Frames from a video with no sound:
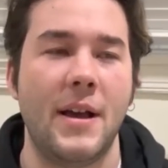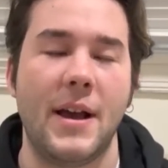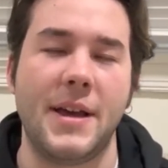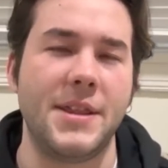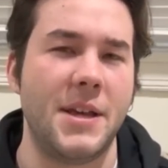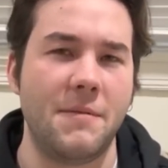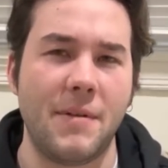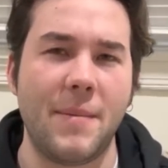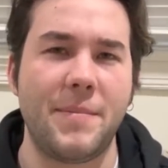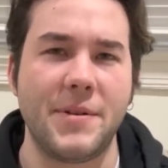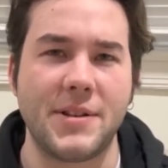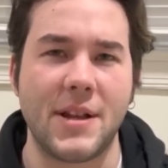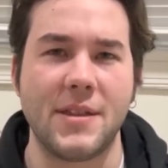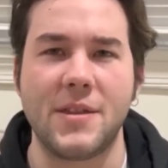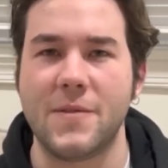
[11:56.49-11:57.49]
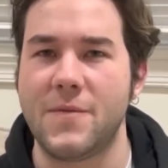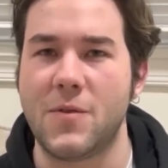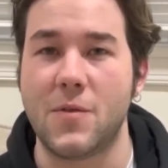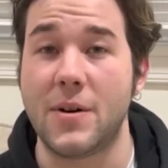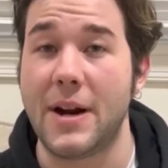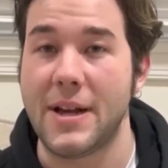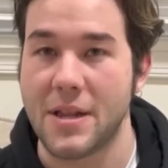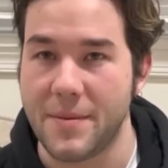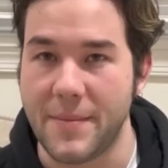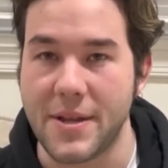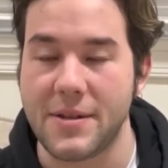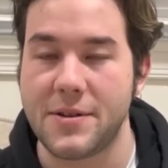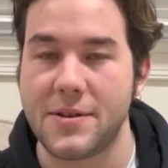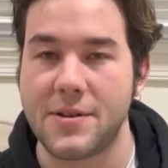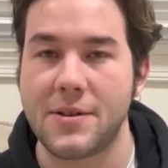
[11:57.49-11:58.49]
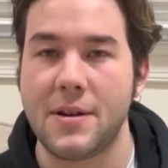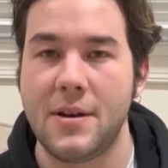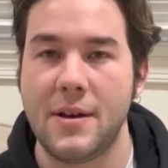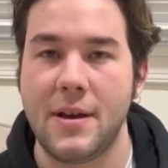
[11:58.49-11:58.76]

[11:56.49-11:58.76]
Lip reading: and they represent the four elements,